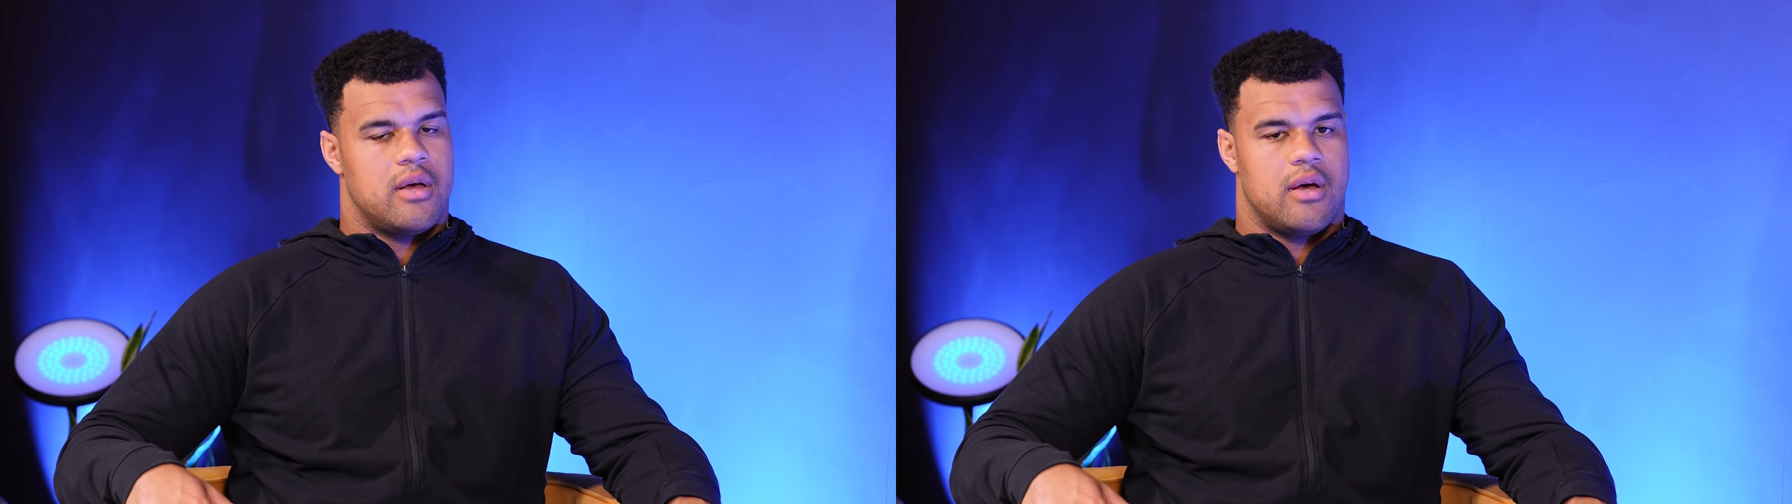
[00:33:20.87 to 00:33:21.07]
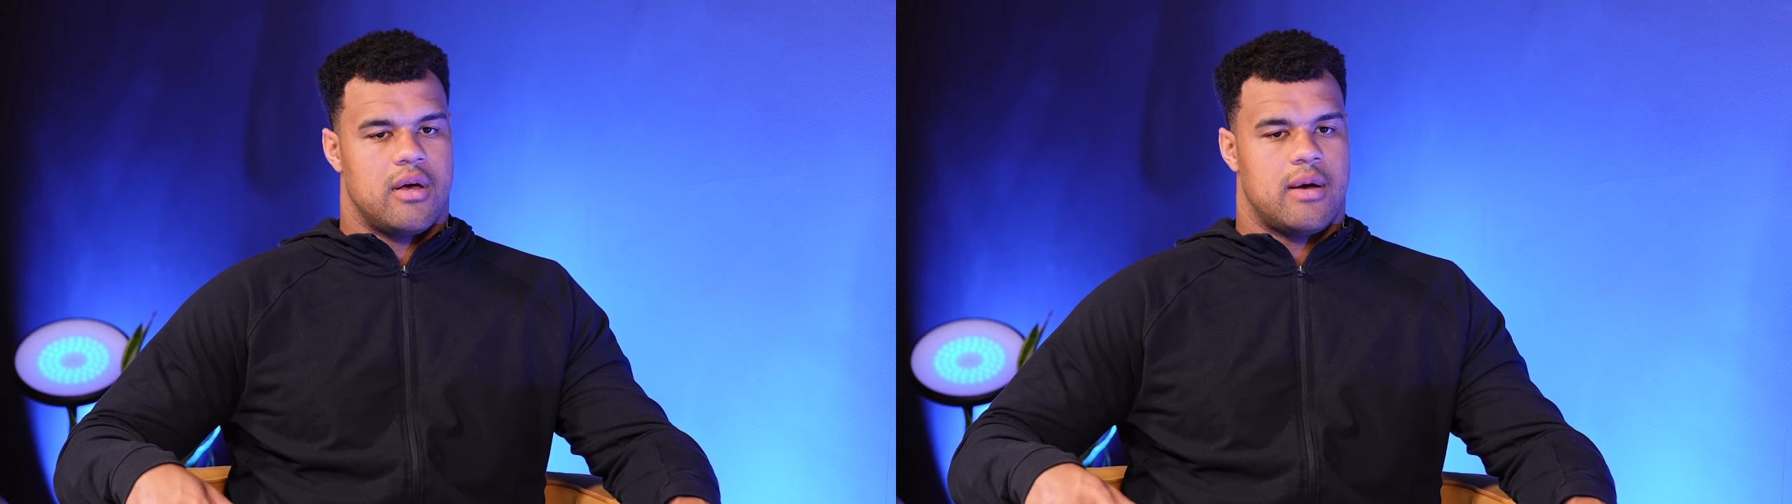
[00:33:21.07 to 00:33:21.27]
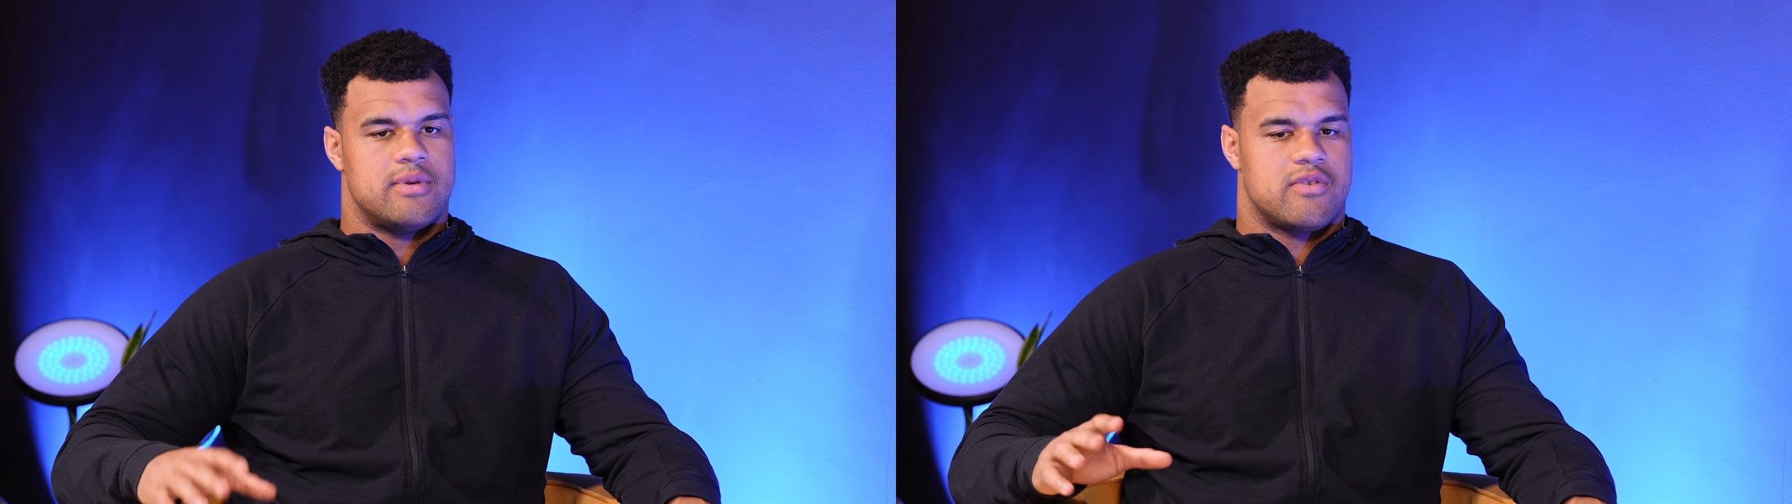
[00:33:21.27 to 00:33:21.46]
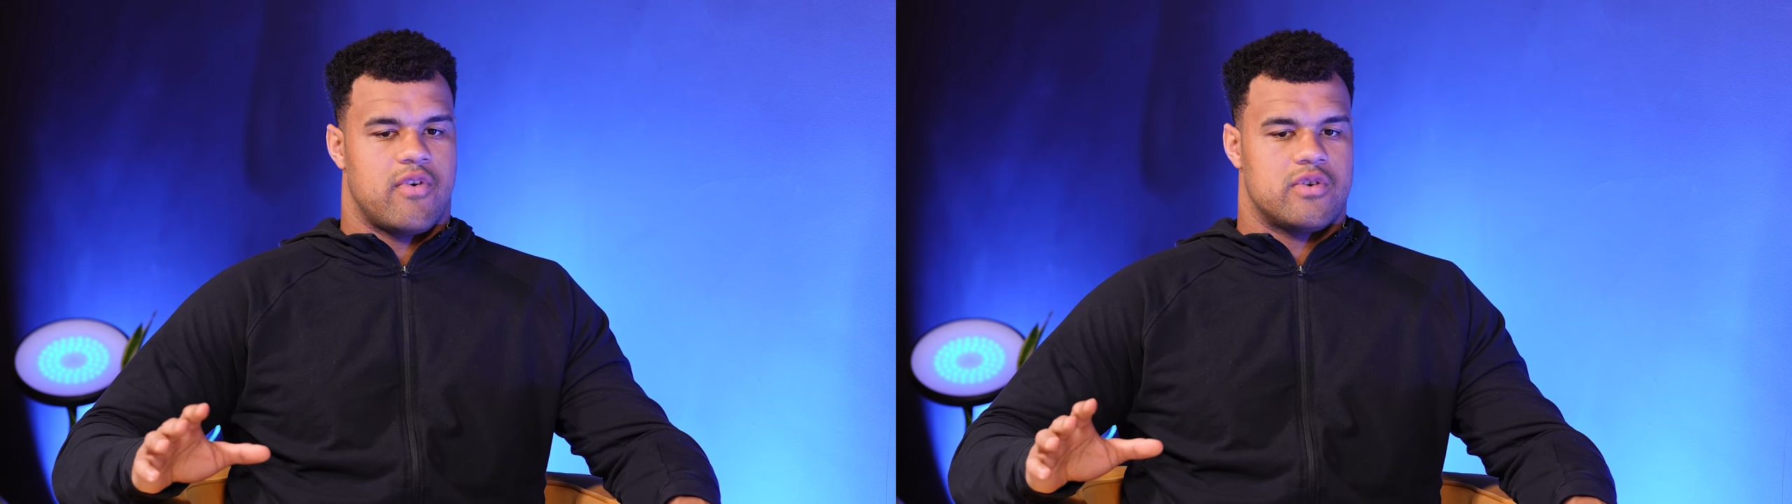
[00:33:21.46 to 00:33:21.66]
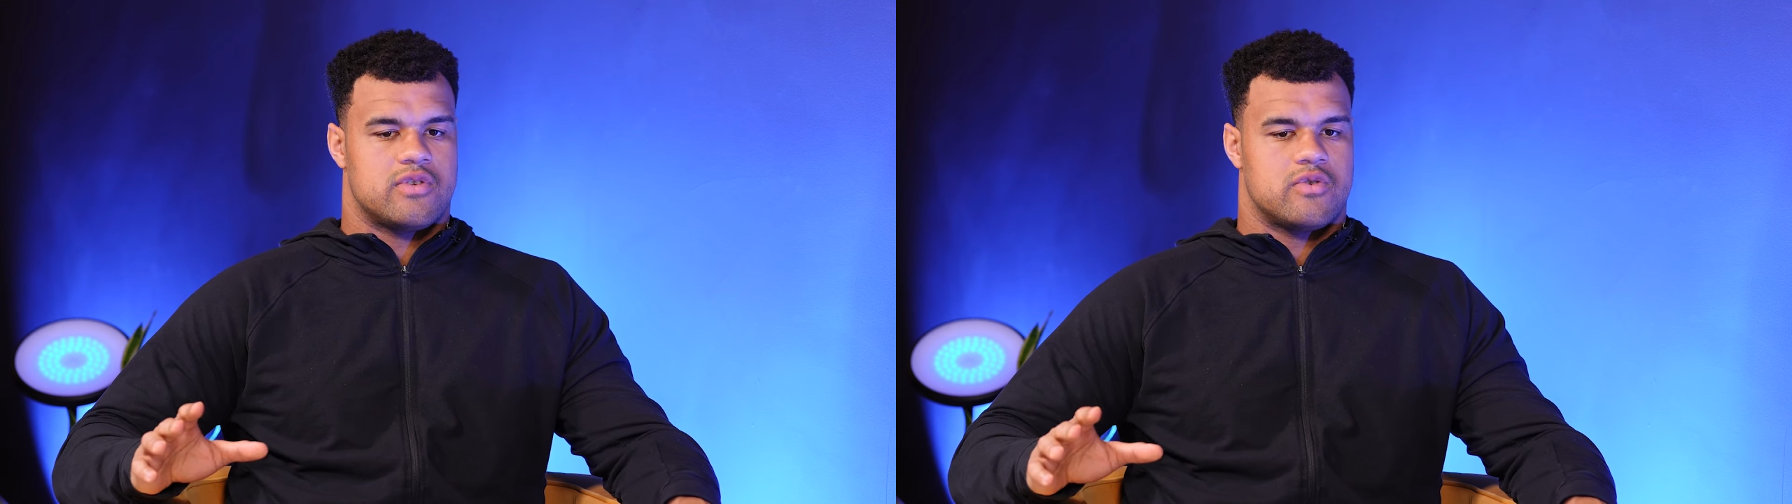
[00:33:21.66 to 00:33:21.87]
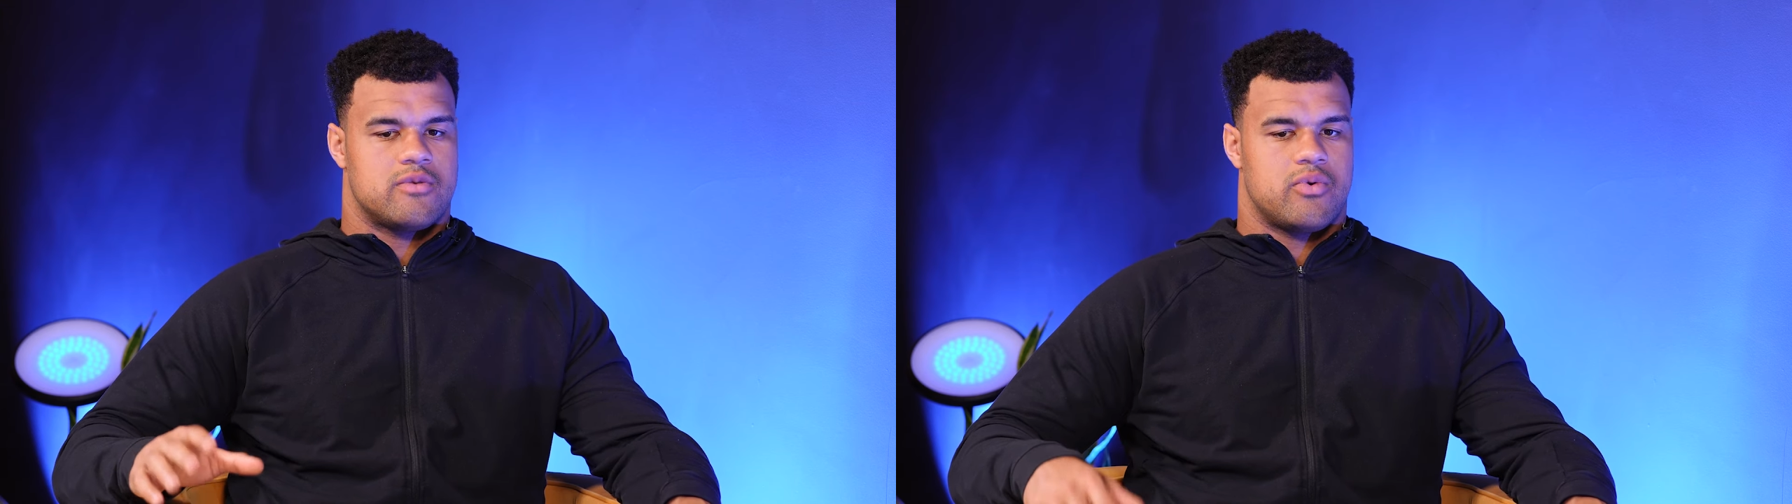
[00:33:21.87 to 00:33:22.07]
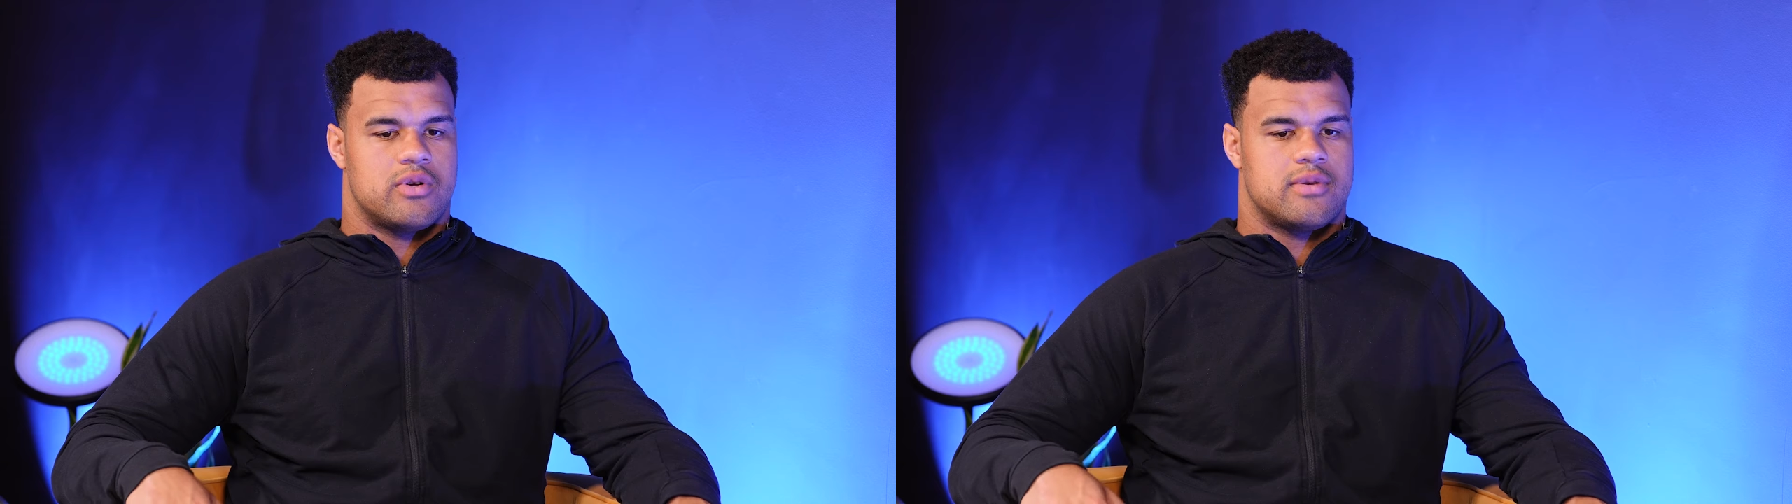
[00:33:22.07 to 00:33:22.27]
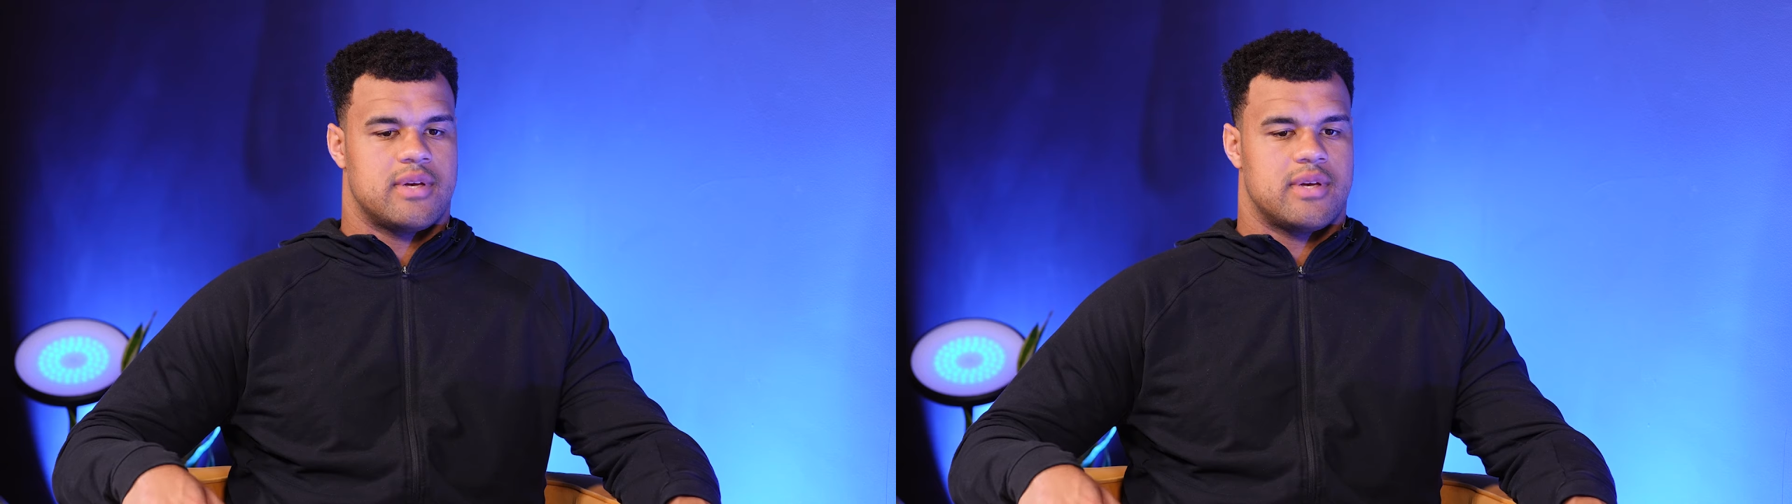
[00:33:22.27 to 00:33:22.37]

I'm just focused on sports,